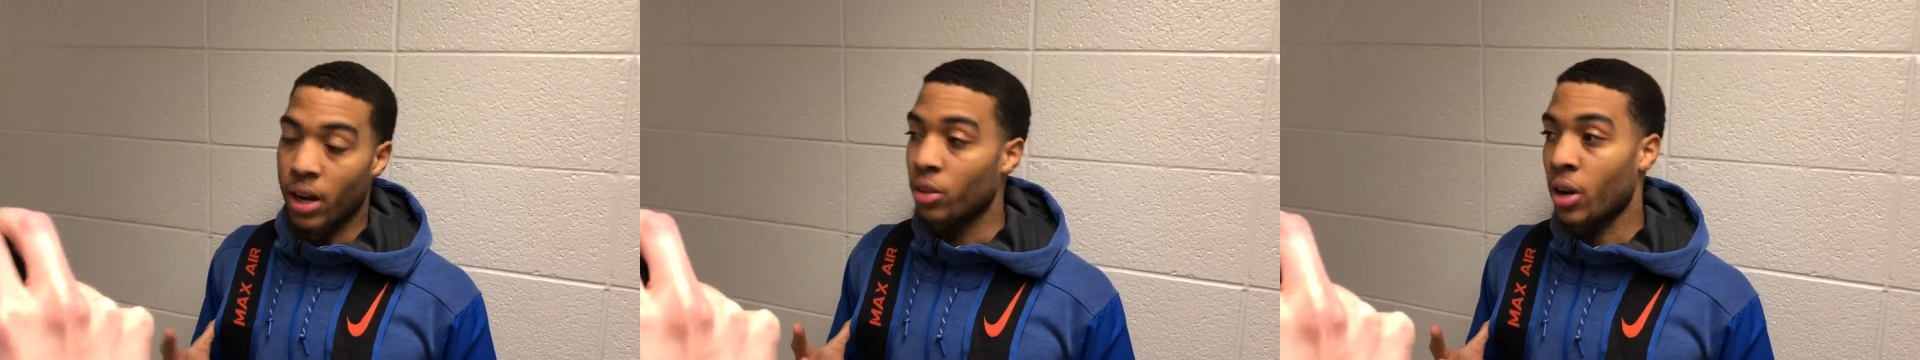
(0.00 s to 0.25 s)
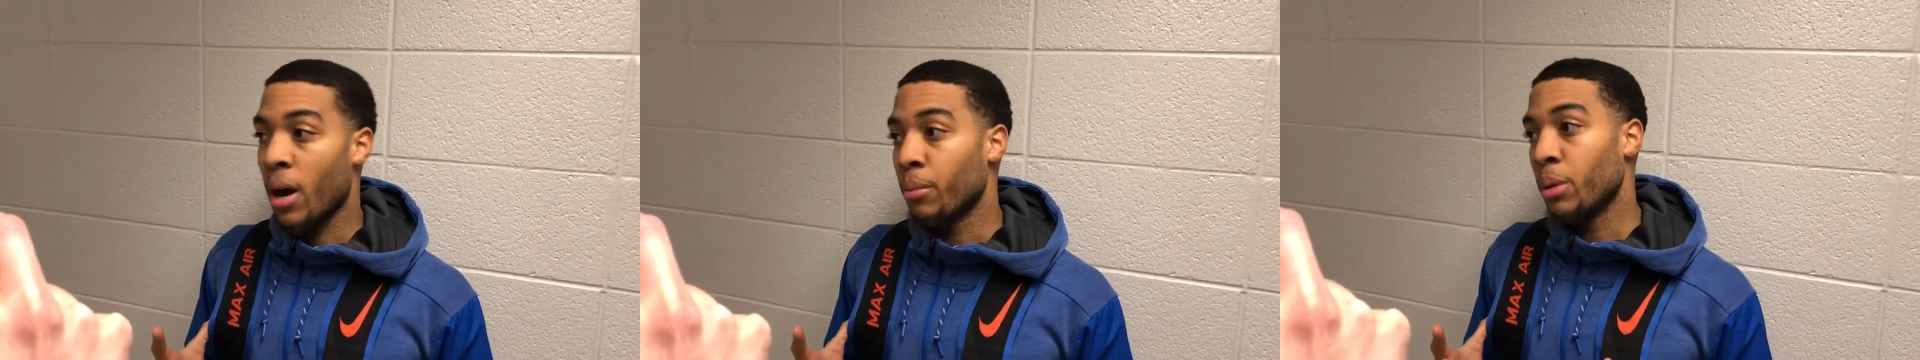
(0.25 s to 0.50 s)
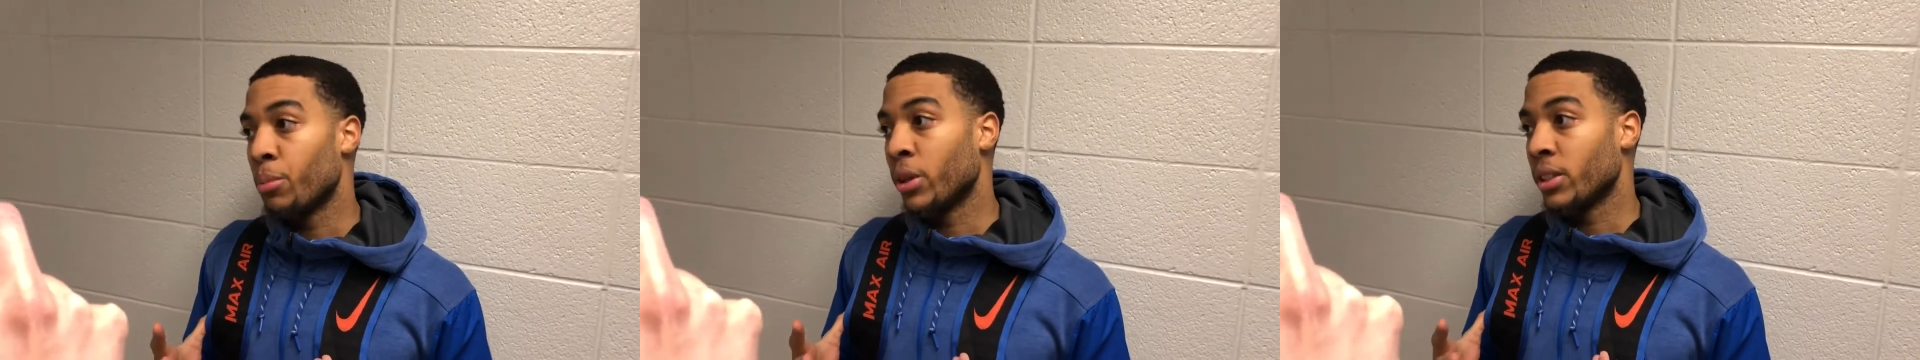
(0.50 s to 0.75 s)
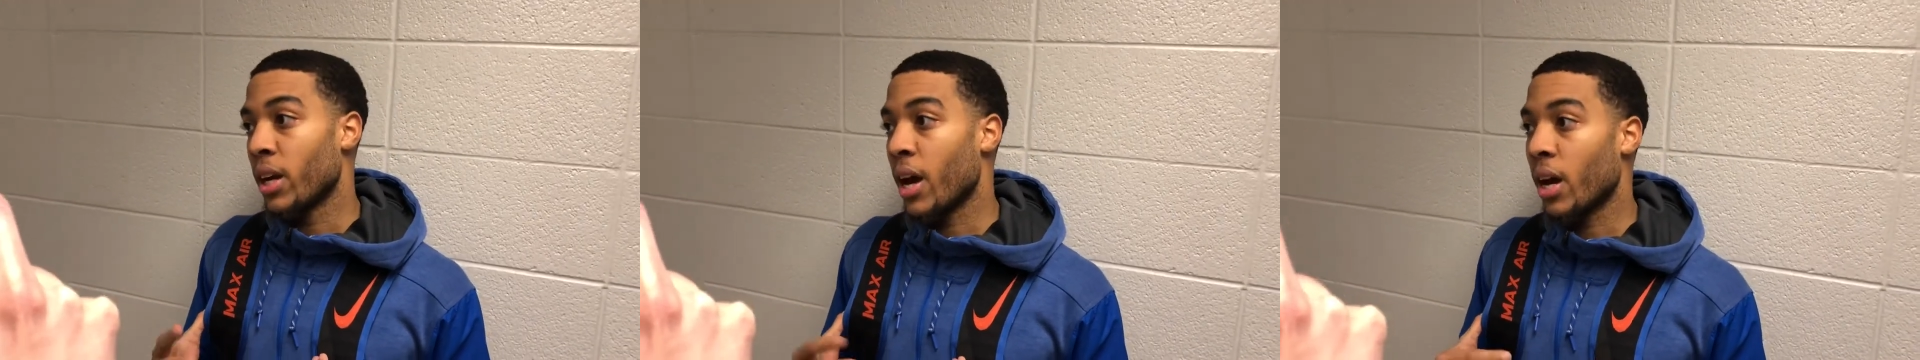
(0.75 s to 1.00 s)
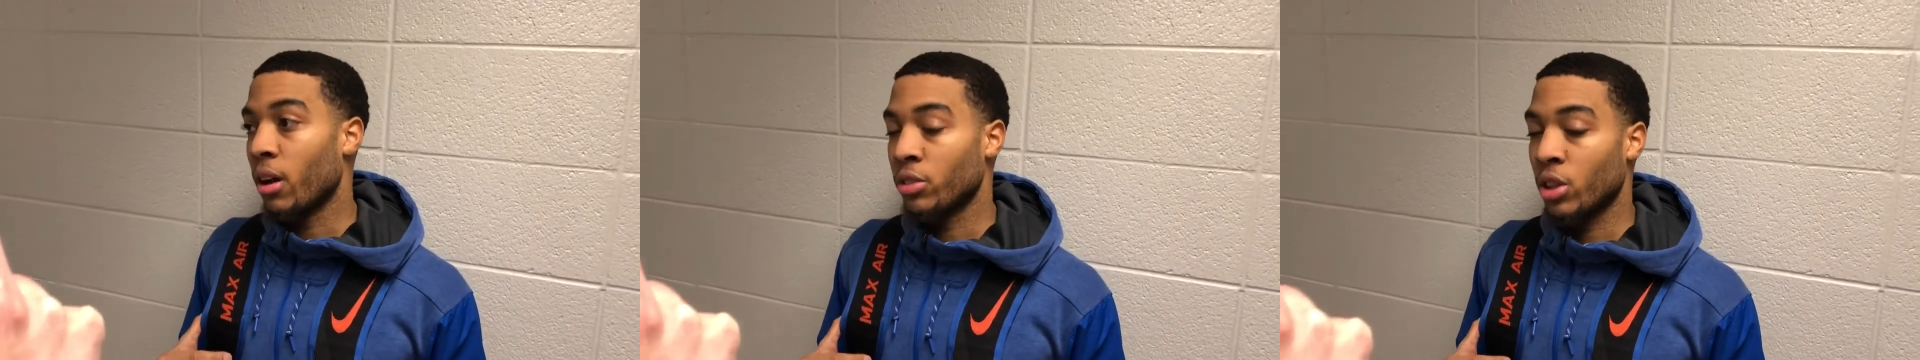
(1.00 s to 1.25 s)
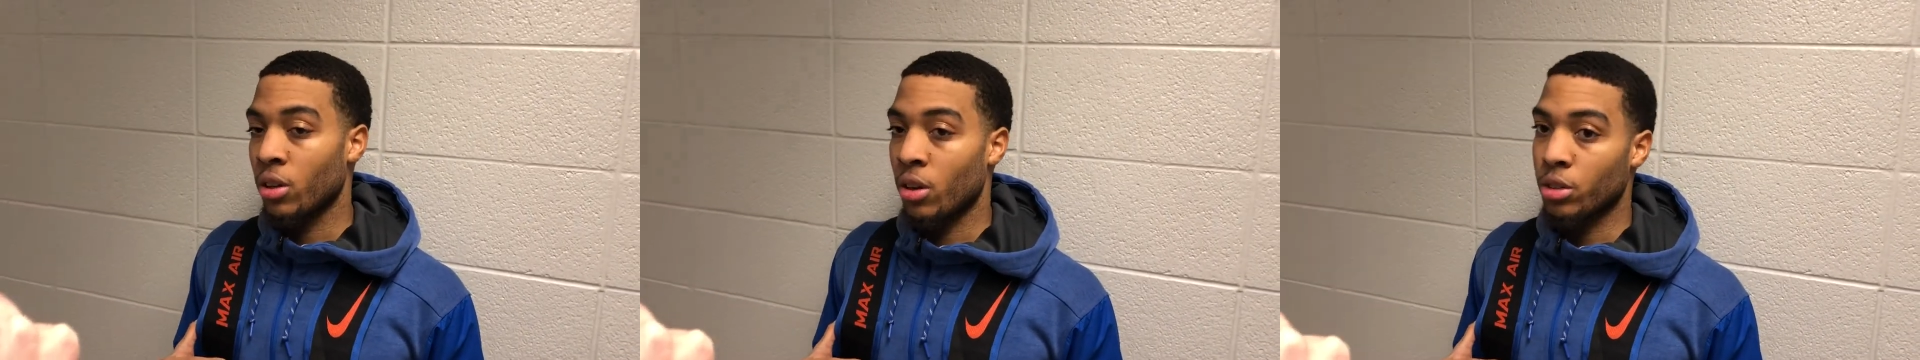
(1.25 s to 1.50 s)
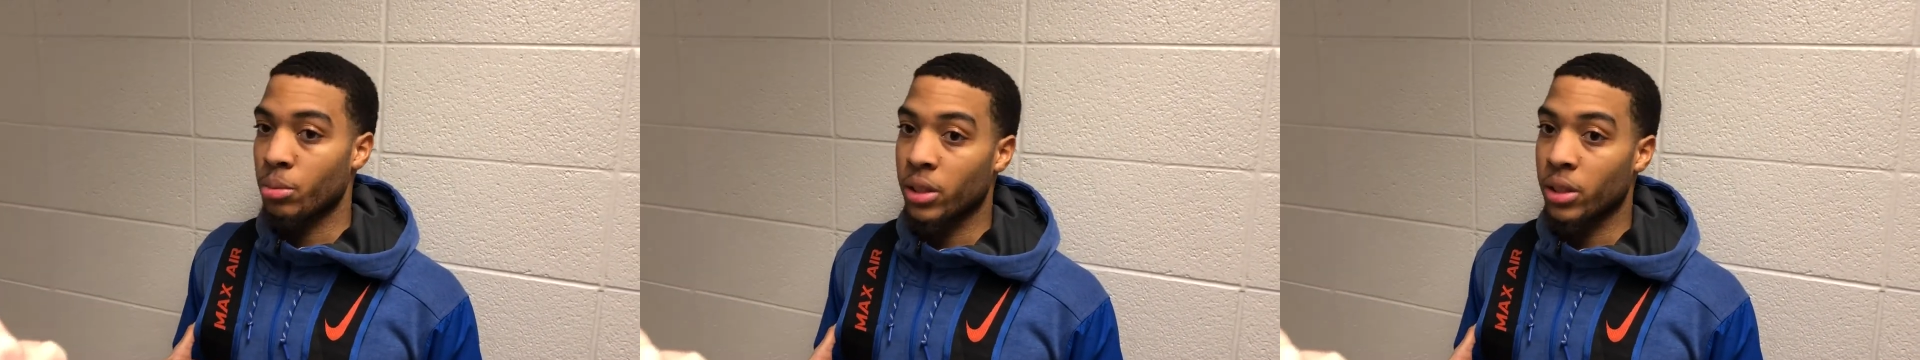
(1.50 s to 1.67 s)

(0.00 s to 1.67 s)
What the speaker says: I don't know how many points they had on turnovers,